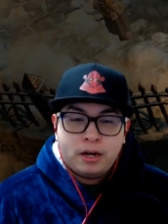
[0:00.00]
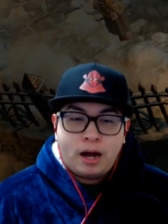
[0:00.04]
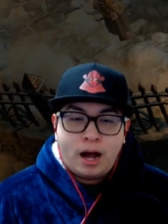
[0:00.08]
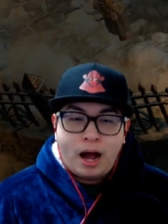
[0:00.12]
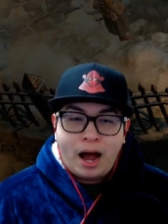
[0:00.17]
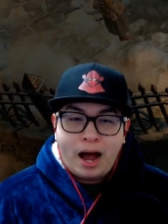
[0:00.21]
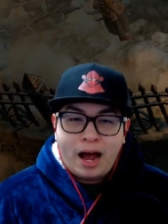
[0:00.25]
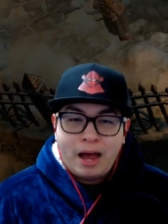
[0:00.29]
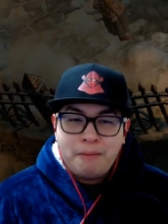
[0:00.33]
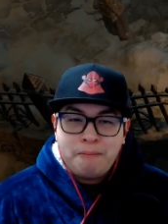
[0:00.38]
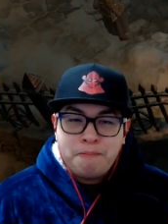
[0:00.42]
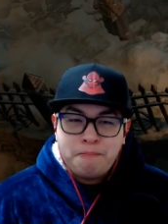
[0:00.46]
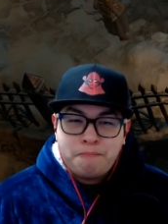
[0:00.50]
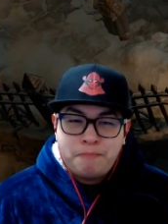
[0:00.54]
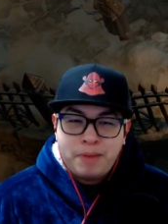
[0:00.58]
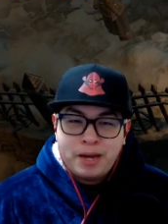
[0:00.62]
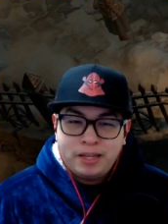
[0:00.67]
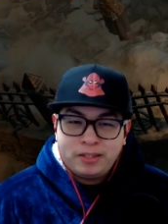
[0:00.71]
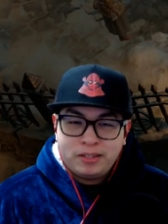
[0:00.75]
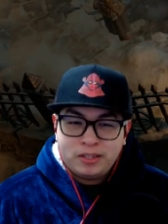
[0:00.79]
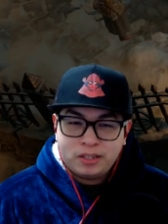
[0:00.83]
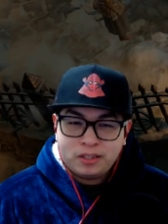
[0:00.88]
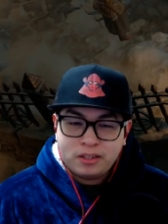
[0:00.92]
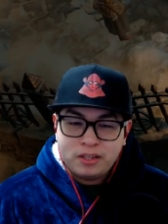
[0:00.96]
I'm
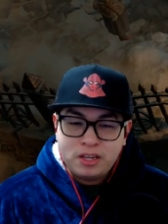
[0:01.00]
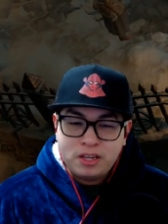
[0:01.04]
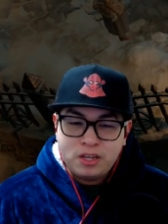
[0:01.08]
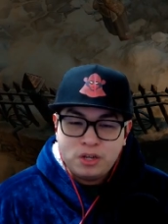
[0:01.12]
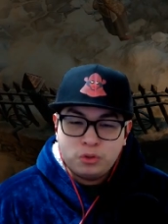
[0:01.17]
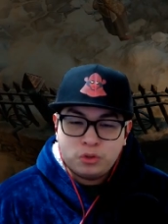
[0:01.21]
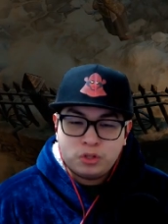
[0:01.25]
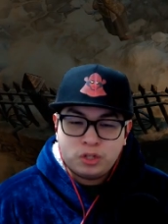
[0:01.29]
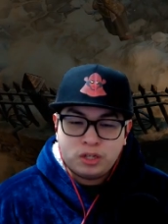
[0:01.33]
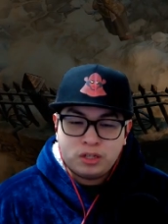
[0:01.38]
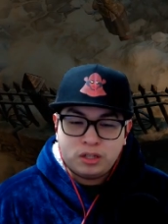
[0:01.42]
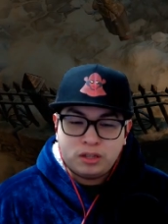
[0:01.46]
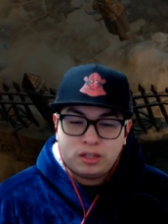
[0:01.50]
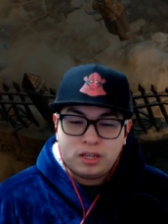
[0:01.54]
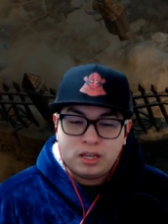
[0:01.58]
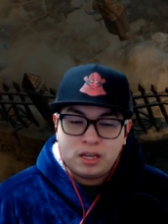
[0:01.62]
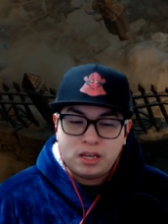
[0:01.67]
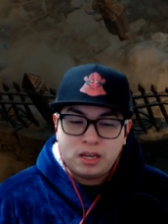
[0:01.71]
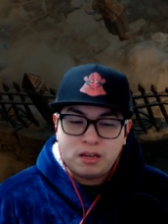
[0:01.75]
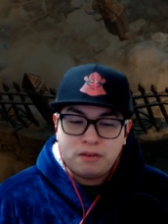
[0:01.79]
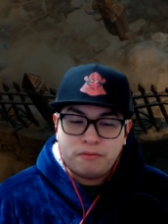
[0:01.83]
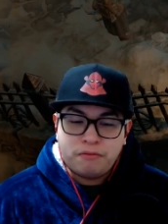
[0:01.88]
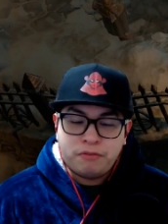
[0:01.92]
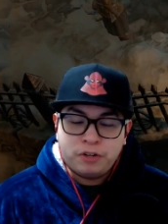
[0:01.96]
basically using
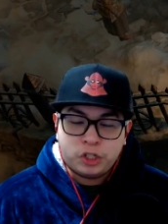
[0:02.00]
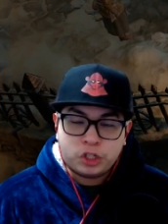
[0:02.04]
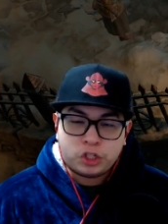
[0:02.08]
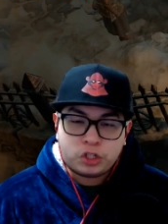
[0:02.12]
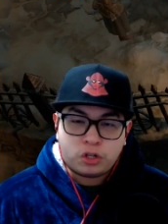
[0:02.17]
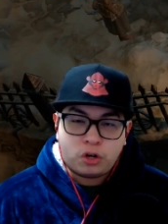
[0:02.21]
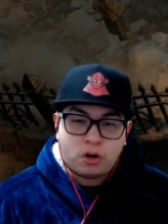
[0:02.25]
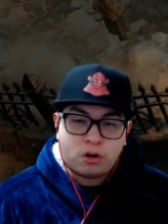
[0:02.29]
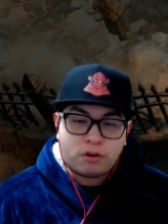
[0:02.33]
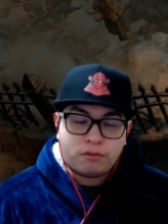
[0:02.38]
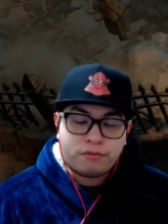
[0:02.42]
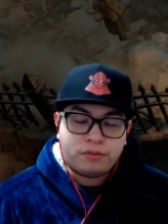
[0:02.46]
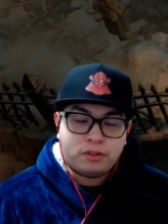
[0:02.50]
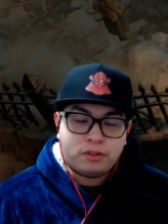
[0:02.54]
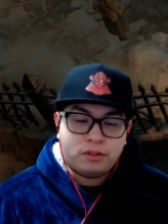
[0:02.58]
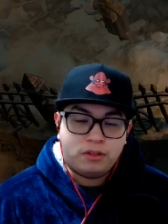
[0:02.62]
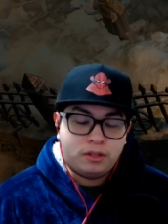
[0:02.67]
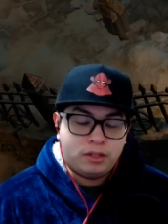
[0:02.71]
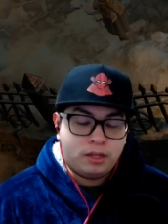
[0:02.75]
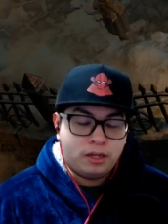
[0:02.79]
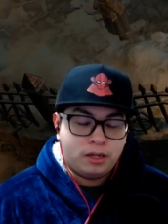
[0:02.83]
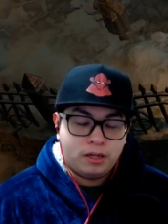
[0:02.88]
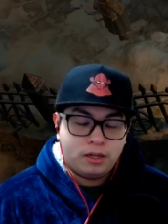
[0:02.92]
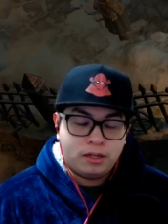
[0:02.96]
the Vicious Heart of
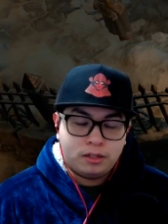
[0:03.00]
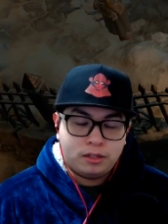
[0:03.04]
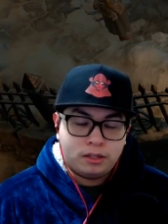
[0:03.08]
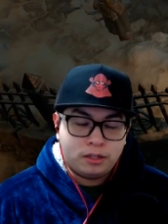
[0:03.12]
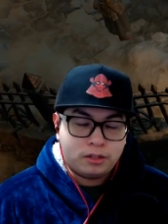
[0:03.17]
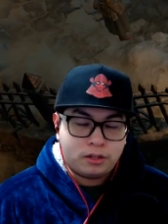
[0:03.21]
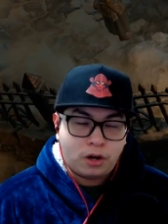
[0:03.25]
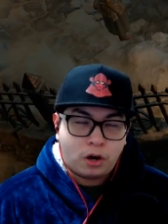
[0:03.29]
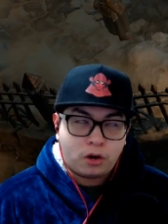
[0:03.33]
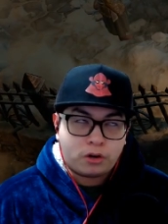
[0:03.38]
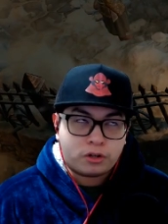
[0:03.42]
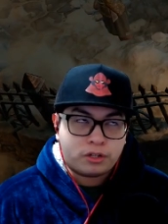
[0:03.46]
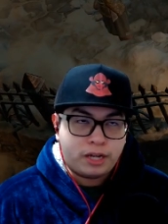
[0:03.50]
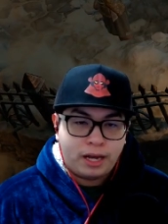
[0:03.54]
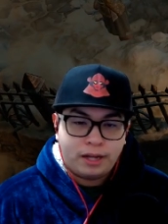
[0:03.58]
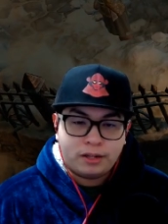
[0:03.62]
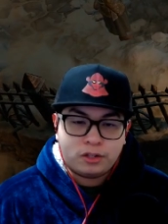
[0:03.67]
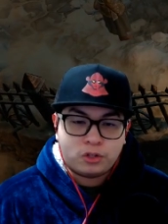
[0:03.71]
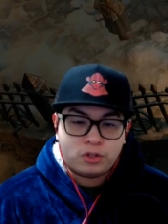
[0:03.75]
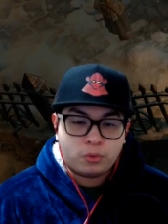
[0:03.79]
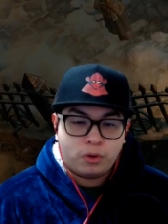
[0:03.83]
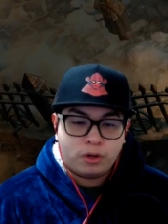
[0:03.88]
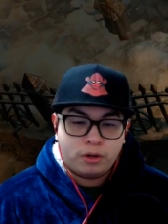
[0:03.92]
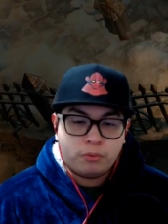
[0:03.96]
the Dark
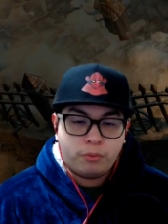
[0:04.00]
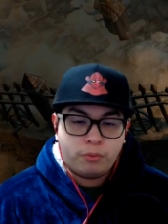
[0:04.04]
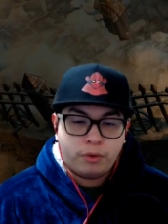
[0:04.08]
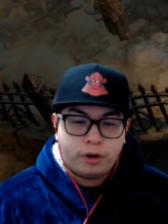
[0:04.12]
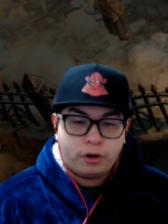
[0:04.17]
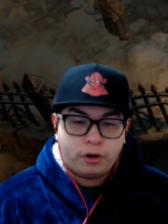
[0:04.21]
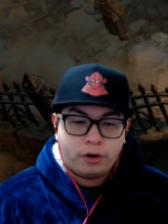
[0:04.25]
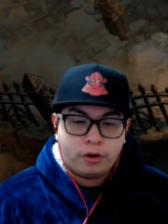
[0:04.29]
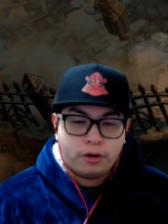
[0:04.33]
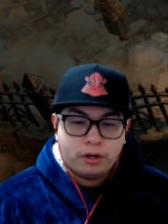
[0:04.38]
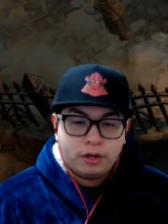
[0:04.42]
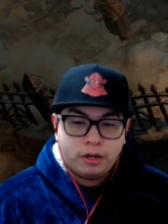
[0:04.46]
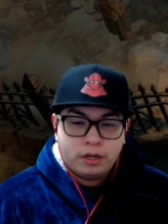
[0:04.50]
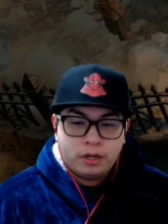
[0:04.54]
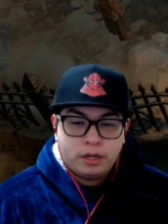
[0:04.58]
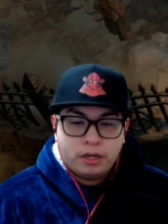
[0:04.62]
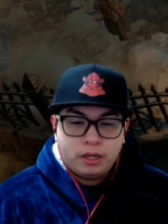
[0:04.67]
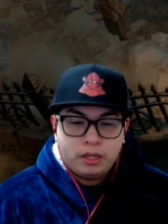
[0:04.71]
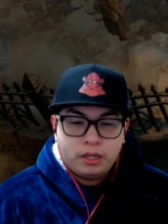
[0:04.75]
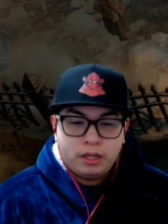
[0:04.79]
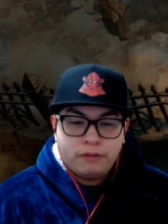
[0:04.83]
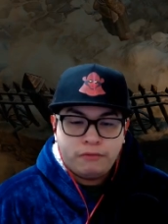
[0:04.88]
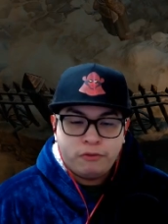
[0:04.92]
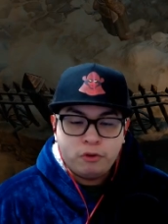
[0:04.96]
Dance one, where
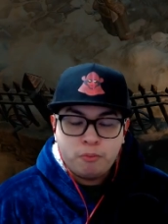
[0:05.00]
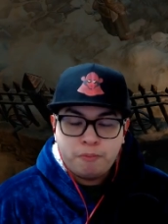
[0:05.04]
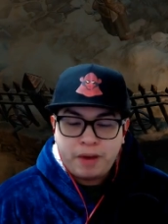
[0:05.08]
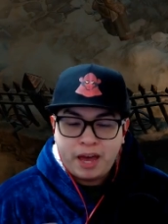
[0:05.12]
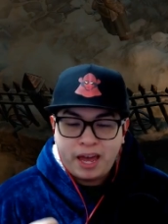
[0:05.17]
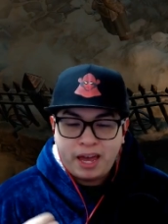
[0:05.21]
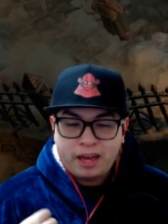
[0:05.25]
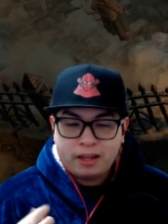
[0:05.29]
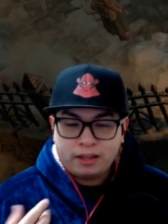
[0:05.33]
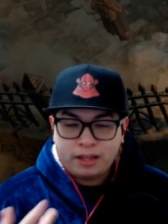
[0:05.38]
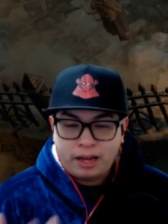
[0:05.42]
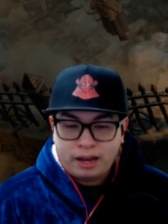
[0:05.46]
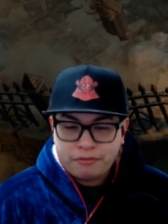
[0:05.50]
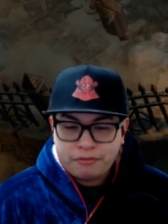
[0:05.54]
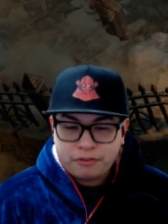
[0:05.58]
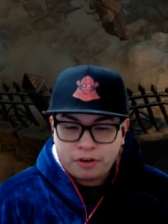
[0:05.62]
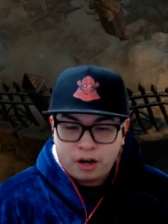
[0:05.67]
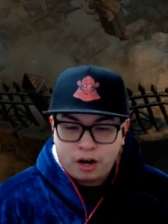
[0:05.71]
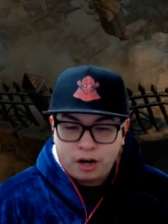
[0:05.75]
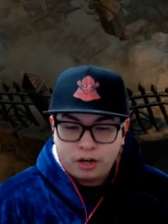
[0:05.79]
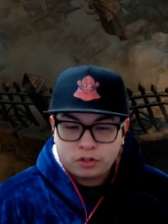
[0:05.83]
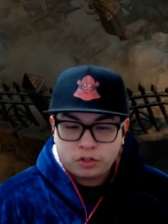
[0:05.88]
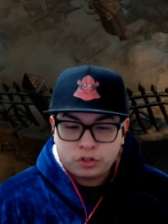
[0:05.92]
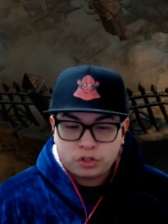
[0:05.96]
if you pay a life
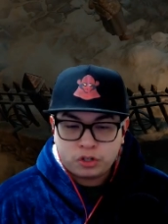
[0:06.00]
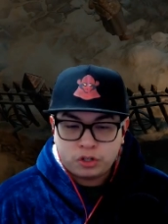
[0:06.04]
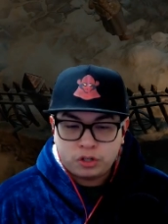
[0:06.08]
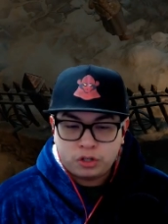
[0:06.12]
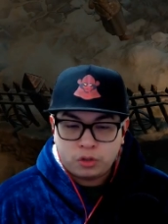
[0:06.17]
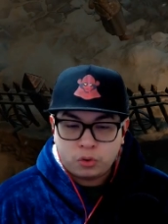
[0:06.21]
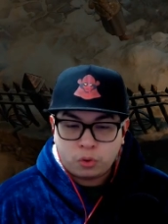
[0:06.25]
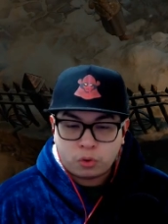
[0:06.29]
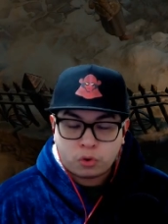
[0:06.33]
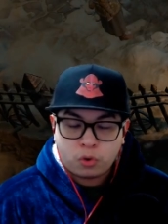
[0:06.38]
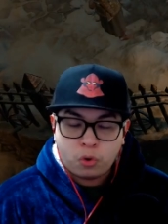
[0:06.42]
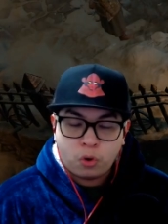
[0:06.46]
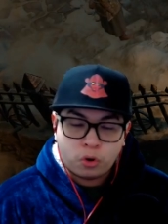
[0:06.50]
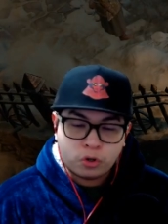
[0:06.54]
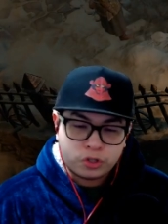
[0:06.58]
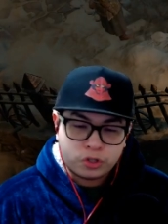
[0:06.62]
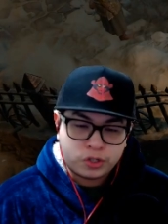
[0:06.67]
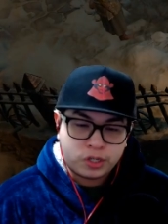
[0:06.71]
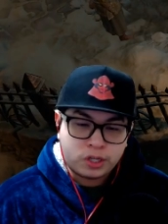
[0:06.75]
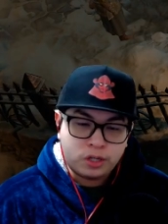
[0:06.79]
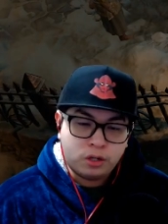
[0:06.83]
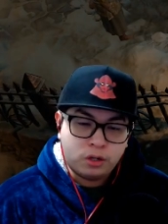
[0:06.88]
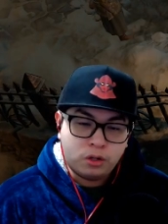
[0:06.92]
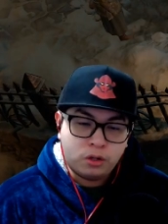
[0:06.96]
cost, your core
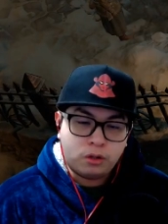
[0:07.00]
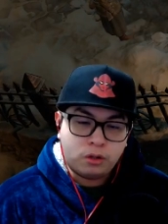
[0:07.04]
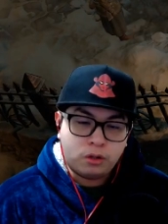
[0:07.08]
skill